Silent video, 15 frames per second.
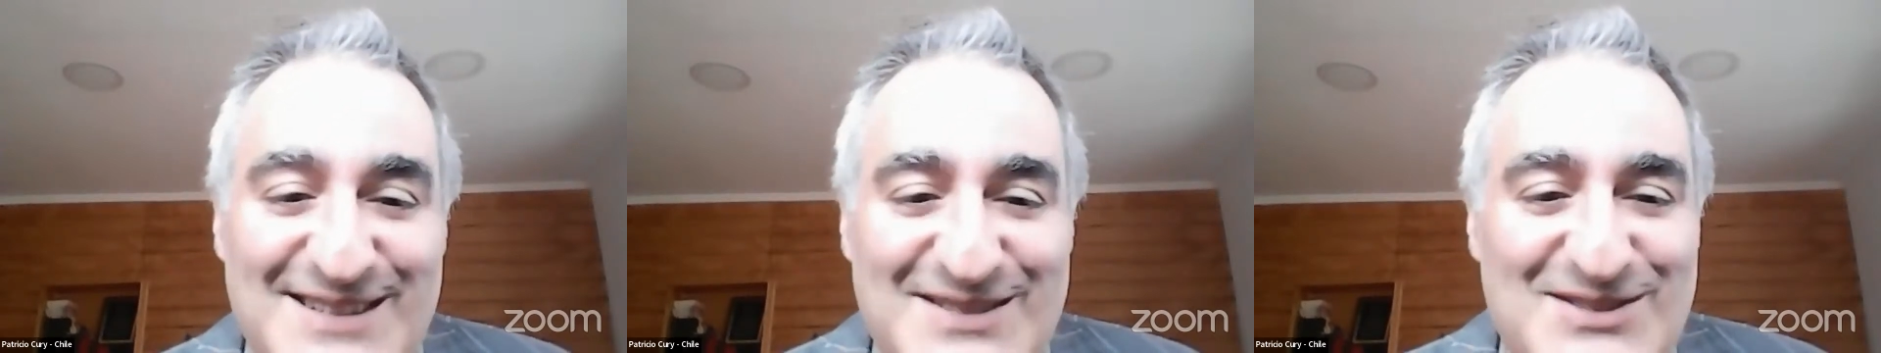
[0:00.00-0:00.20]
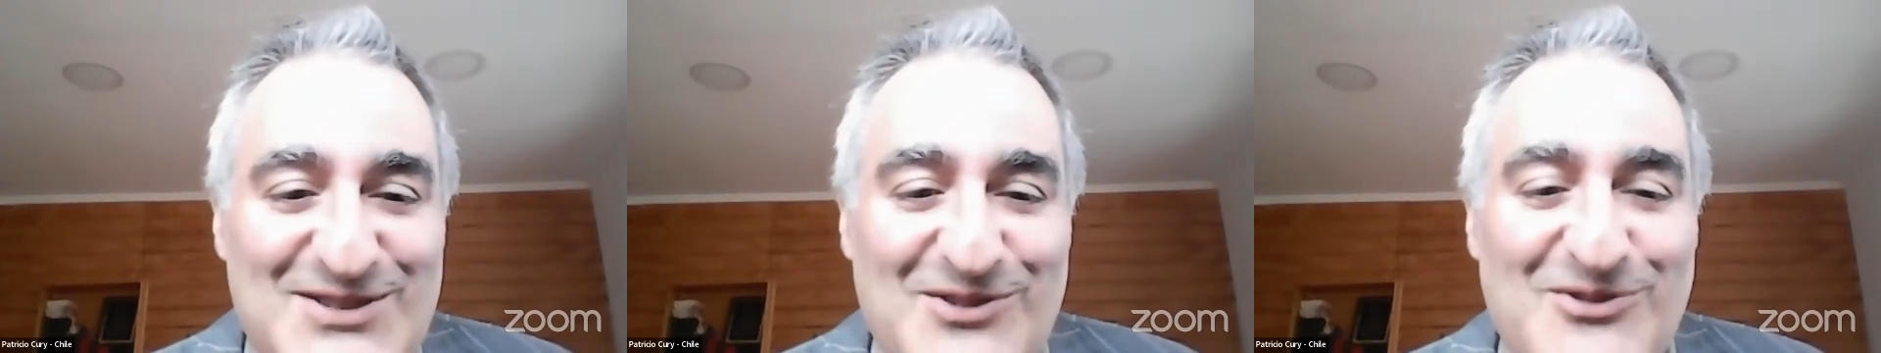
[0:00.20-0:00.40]

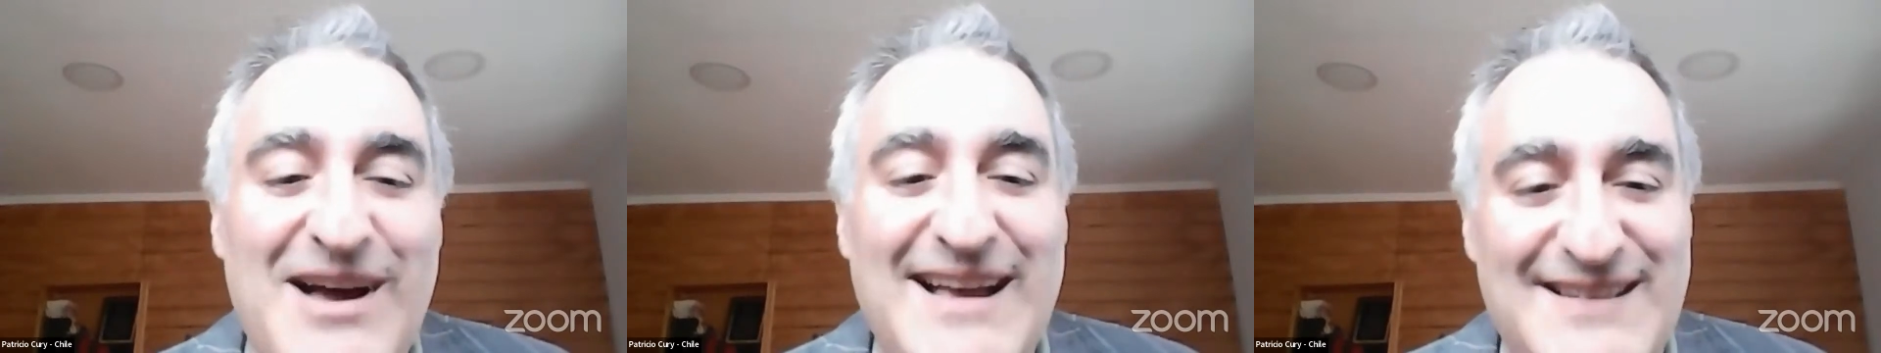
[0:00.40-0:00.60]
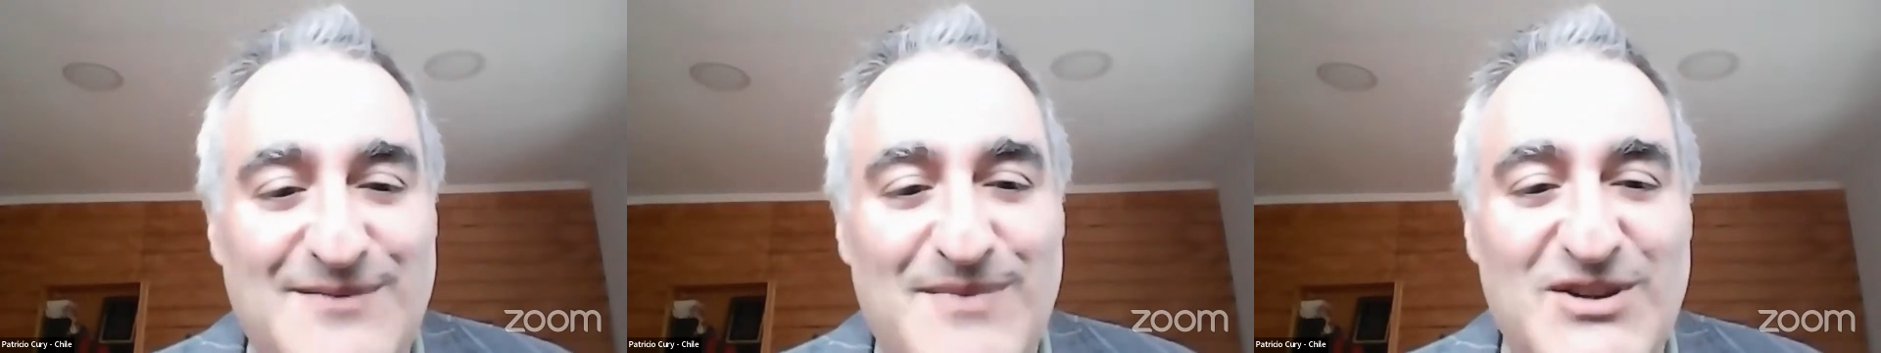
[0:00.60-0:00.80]
So
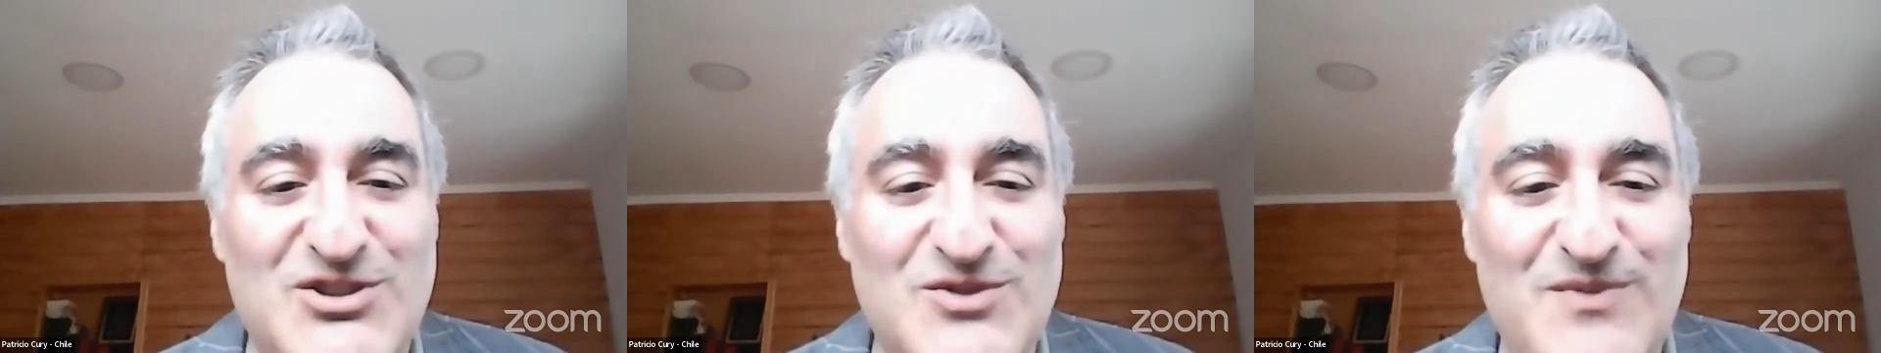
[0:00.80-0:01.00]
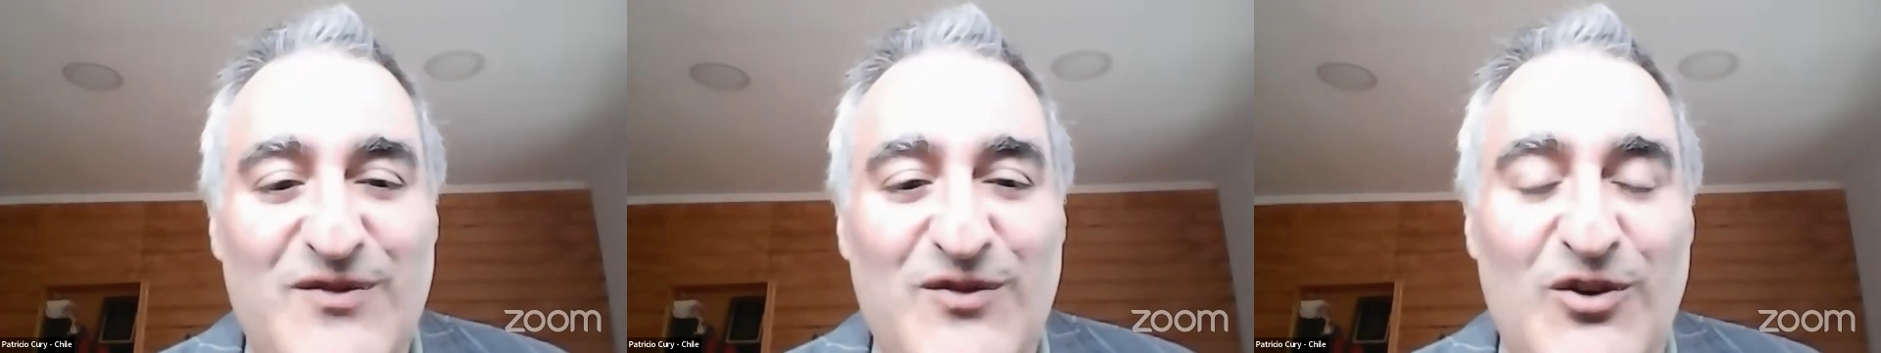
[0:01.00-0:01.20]
as I
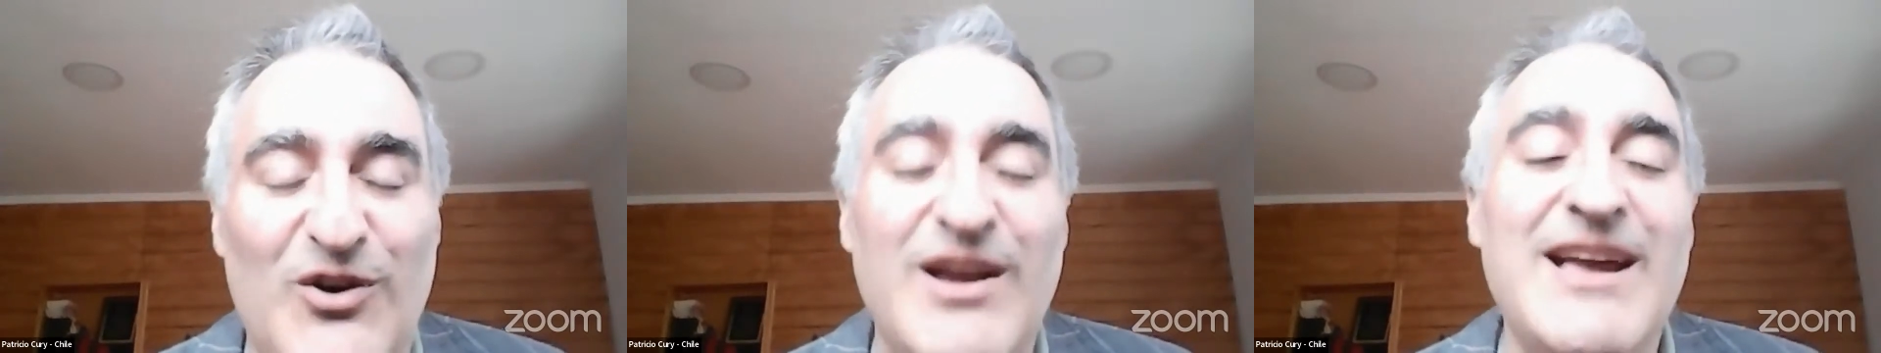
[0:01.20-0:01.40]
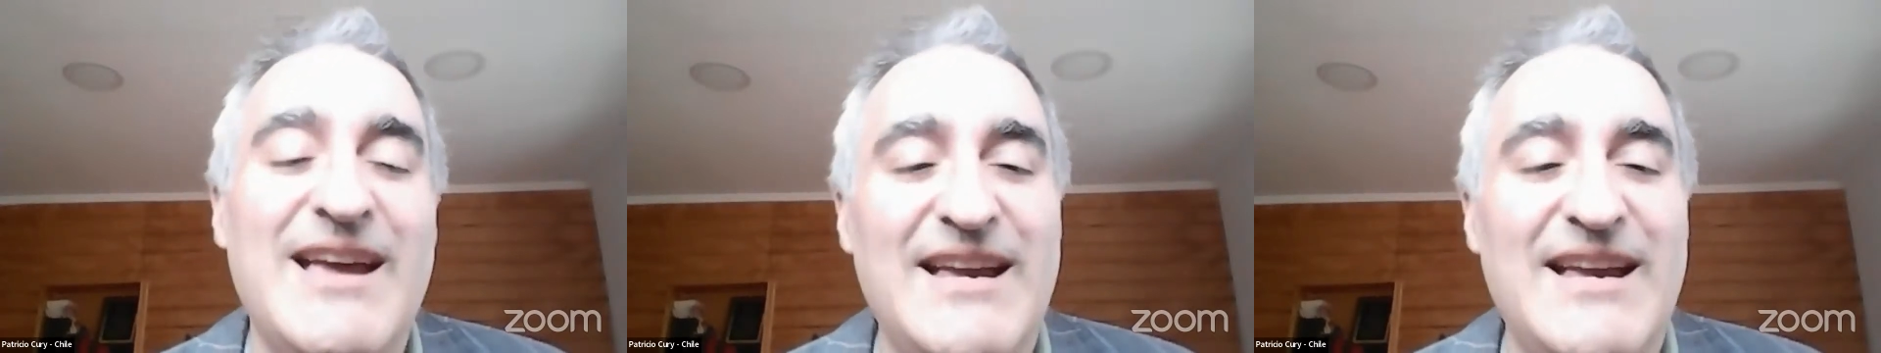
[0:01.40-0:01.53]
mentioned before,